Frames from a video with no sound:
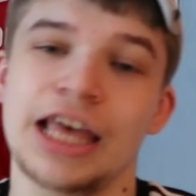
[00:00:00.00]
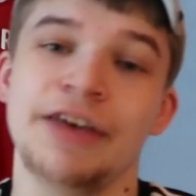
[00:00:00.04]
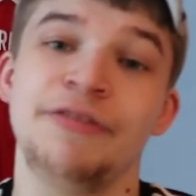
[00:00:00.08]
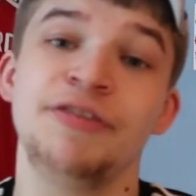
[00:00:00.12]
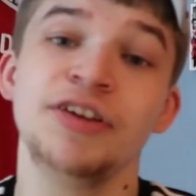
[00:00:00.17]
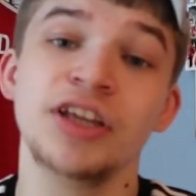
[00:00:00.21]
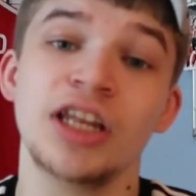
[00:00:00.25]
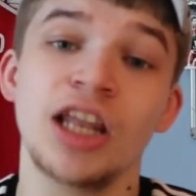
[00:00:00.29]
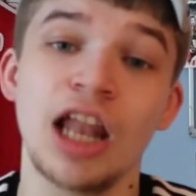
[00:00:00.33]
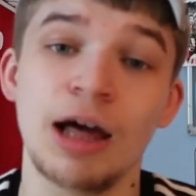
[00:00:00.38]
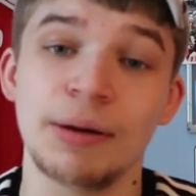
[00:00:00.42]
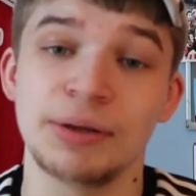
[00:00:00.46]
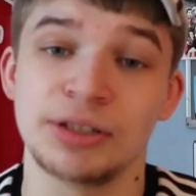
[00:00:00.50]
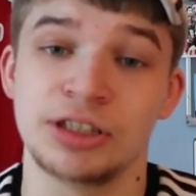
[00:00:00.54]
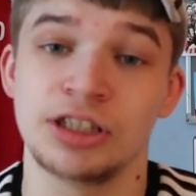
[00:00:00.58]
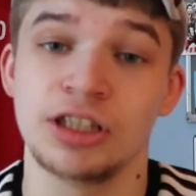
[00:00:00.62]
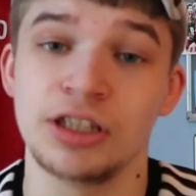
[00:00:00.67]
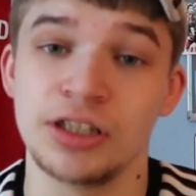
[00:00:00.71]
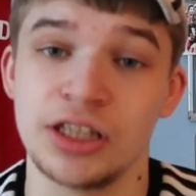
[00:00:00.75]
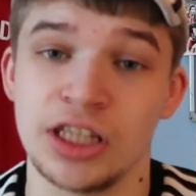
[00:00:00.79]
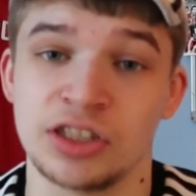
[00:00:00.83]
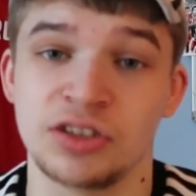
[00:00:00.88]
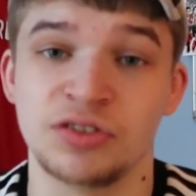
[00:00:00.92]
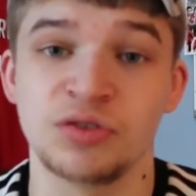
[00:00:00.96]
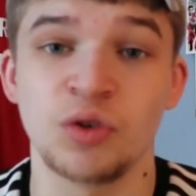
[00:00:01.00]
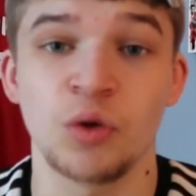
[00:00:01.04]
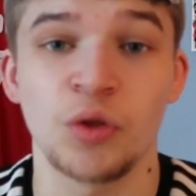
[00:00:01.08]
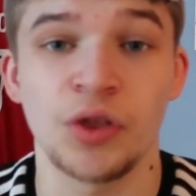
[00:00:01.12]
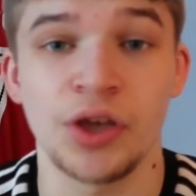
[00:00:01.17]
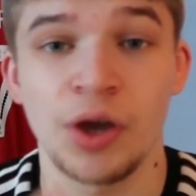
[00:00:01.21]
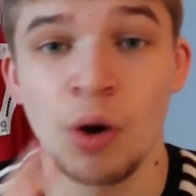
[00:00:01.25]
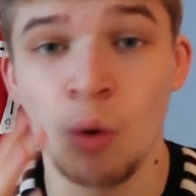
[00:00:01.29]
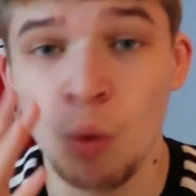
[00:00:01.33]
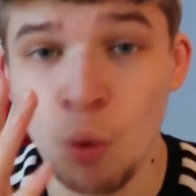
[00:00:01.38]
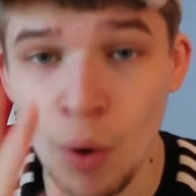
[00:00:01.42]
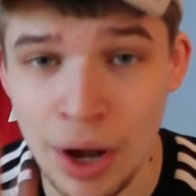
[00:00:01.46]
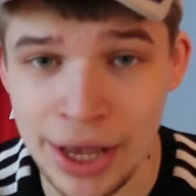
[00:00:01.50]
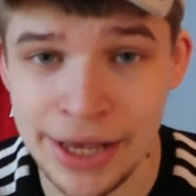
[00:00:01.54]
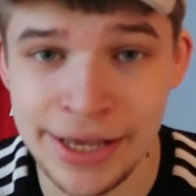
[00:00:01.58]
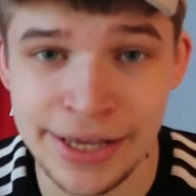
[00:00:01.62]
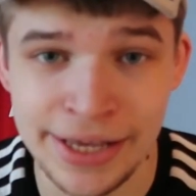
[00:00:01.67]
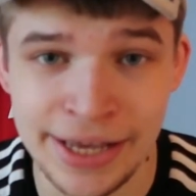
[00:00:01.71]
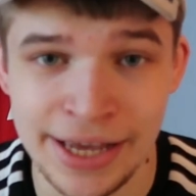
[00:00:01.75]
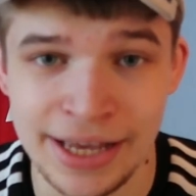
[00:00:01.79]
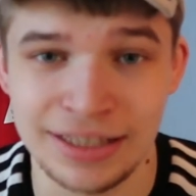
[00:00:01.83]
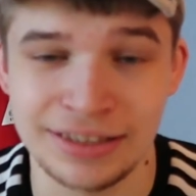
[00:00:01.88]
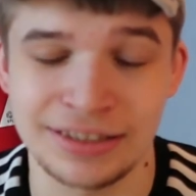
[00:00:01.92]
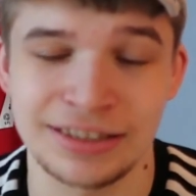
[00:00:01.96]
If you'd like me to do this for the away
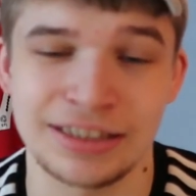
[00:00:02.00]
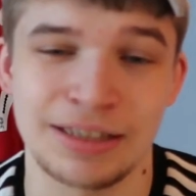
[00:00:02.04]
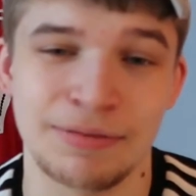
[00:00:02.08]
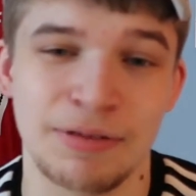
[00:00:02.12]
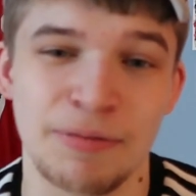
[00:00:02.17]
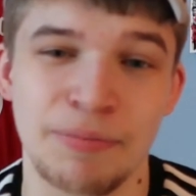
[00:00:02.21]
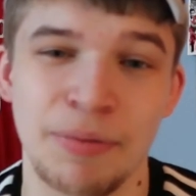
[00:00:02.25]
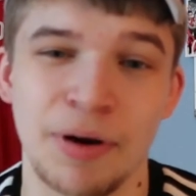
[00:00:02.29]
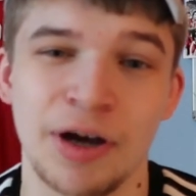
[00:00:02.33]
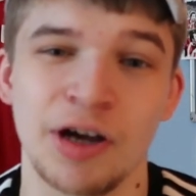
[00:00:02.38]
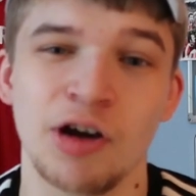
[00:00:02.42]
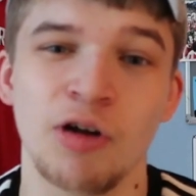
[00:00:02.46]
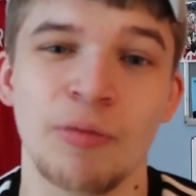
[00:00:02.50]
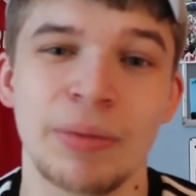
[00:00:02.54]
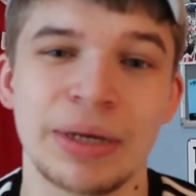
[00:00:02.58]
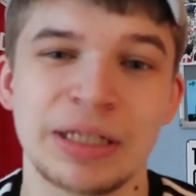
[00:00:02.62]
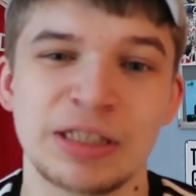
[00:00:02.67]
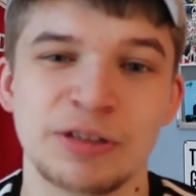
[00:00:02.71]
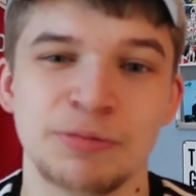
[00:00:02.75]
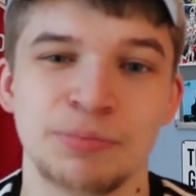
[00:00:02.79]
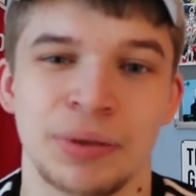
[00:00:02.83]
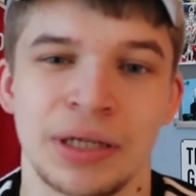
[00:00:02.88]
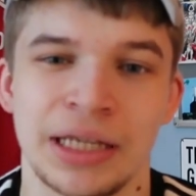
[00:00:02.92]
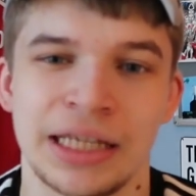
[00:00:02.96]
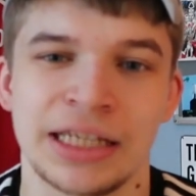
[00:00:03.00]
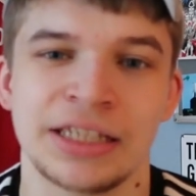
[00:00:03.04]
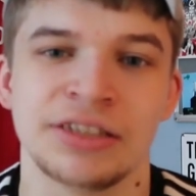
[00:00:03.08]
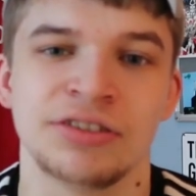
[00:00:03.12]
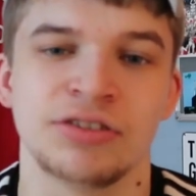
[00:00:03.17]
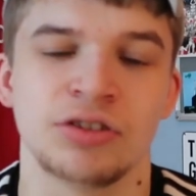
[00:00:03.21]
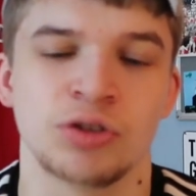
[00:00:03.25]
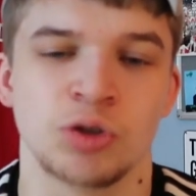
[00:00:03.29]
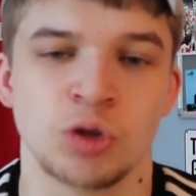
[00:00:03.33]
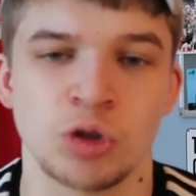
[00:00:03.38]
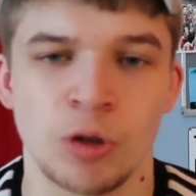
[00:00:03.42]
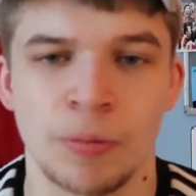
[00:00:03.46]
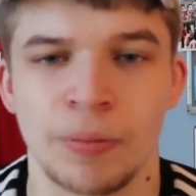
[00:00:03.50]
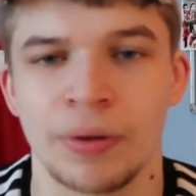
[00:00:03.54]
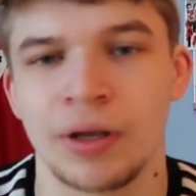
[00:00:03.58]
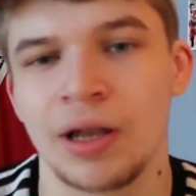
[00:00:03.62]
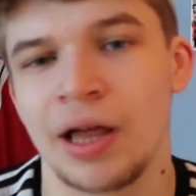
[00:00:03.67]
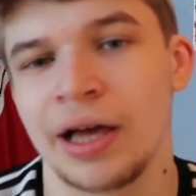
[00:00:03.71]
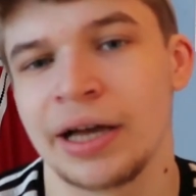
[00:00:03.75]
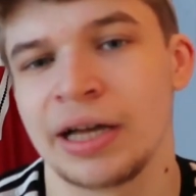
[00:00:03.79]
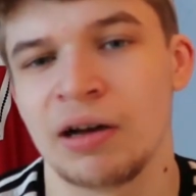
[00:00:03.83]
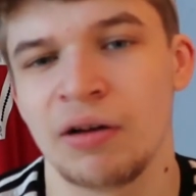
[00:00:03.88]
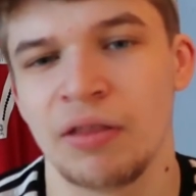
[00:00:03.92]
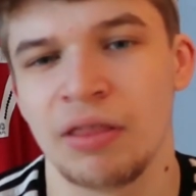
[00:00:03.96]
kits, then by all means please just drop a
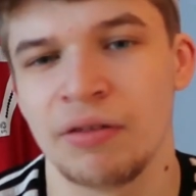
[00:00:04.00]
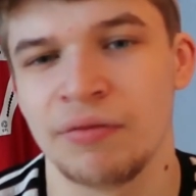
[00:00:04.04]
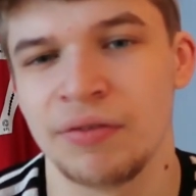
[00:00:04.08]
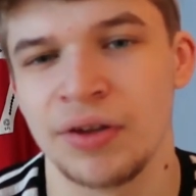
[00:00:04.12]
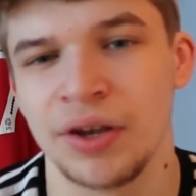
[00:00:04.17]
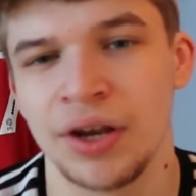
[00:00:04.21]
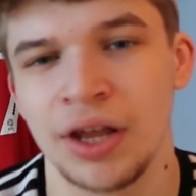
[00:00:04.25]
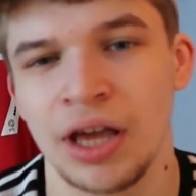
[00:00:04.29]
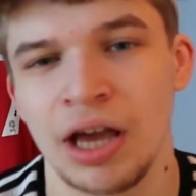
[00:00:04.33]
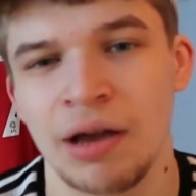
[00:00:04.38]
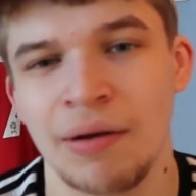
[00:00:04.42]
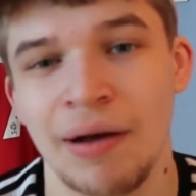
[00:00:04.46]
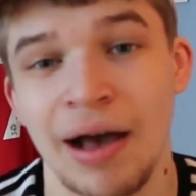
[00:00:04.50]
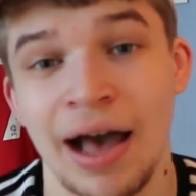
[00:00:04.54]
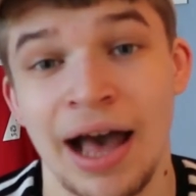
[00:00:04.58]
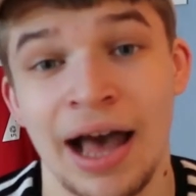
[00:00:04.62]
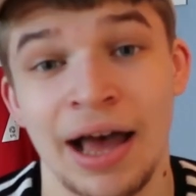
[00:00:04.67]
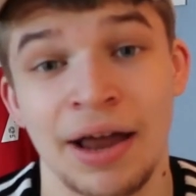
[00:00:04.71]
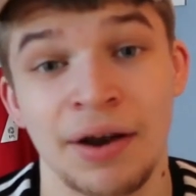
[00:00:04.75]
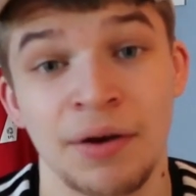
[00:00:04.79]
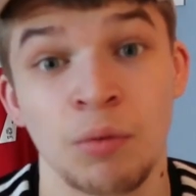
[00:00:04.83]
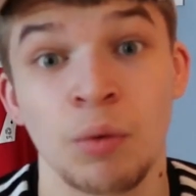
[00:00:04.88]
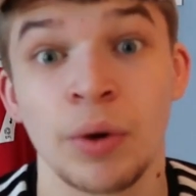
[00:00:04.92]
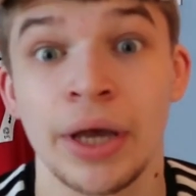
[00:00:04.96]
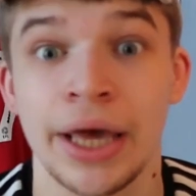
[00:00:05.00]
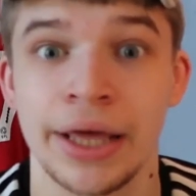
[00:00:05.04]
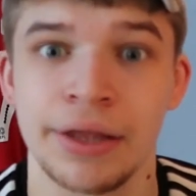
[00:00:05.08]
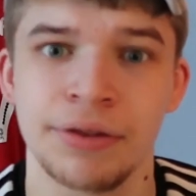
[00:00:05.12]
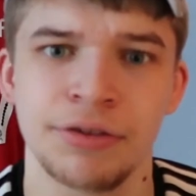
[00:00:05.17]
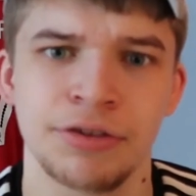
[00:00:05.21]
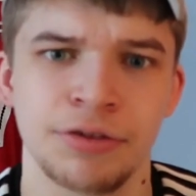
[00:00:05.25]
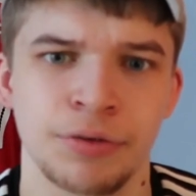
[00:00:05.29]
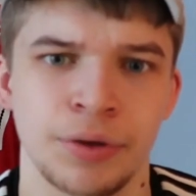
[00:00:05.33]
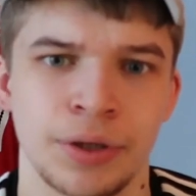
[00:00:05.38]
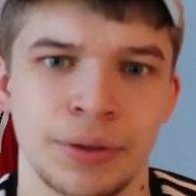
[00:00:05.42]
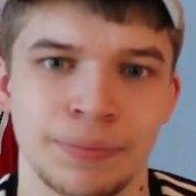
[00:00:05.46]
like on the video and we'll get into